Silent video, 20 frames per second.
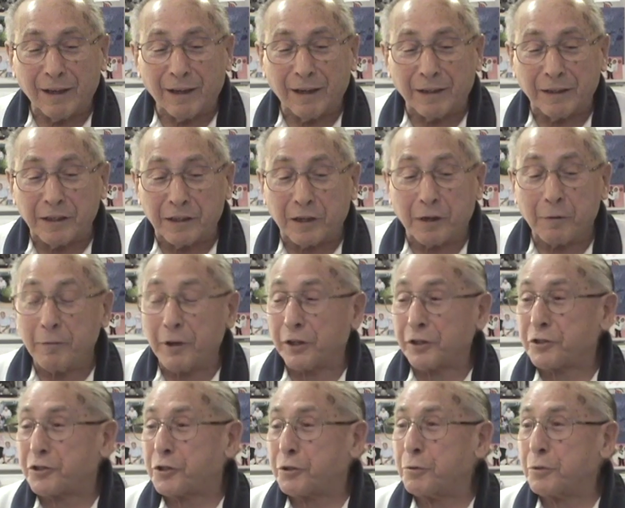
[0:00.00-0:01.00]
he
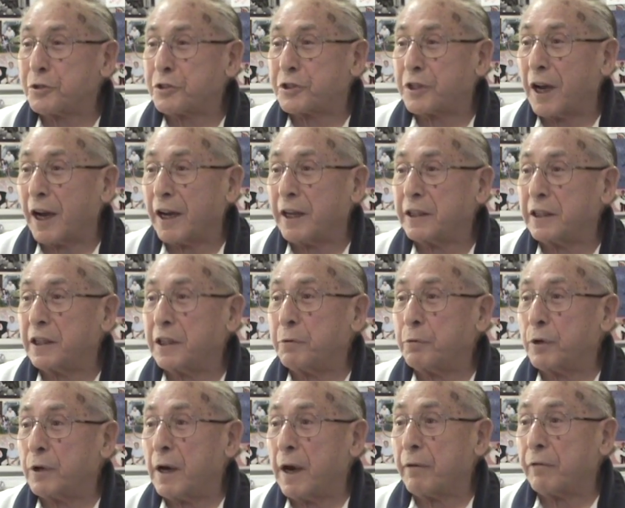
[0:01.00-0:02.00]
committed suicide. They
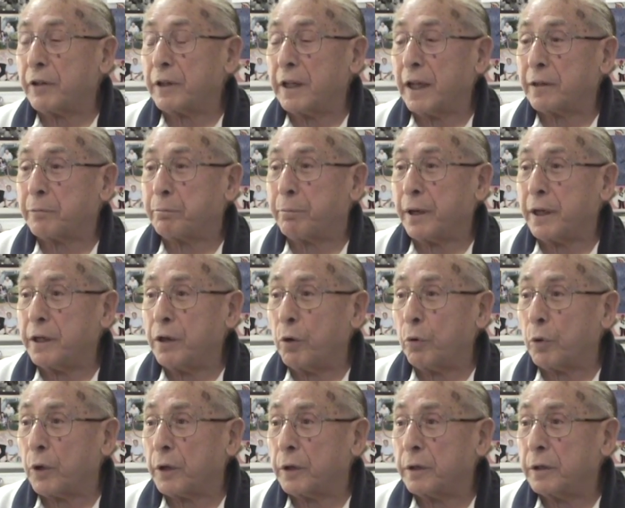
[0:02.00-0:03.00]
were having that
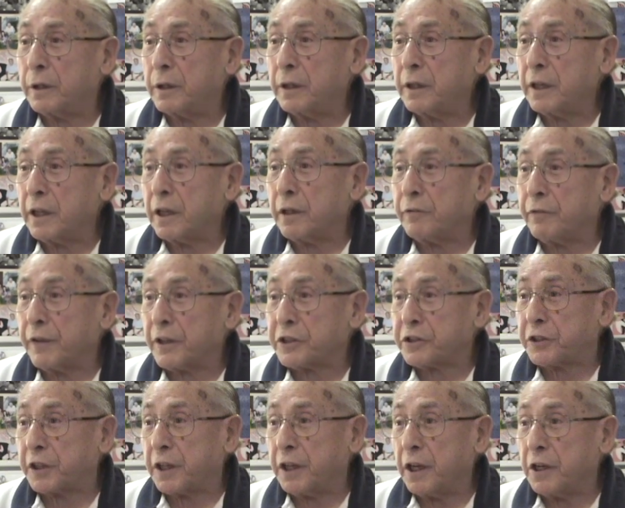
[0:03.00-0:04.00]
payola
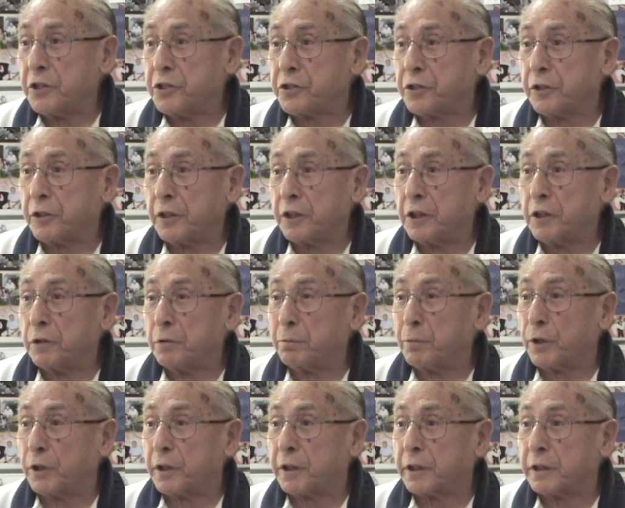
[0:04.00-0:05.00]
investigation. The
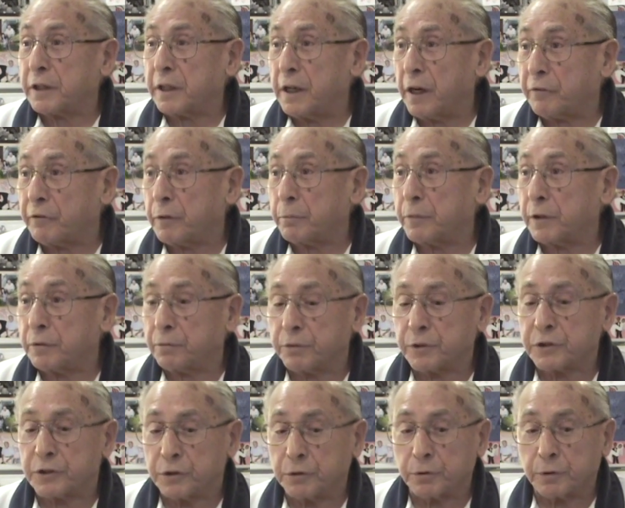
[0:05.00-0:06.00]
American government
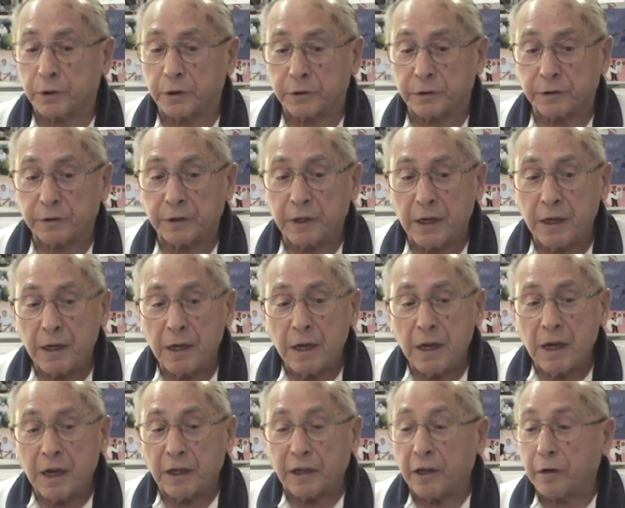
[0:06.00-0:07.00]
was doing it.
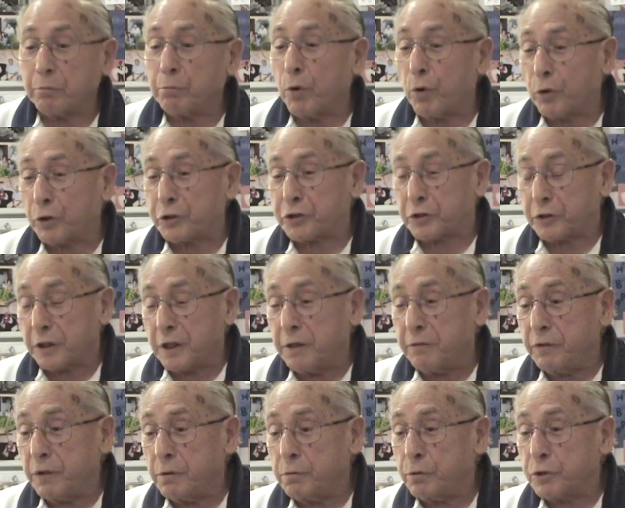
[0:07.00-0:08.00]
And then Morris
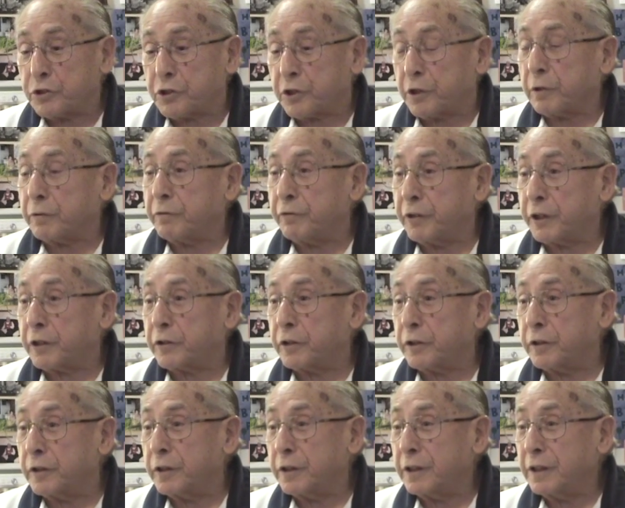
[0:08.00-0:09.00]
Levy was convicted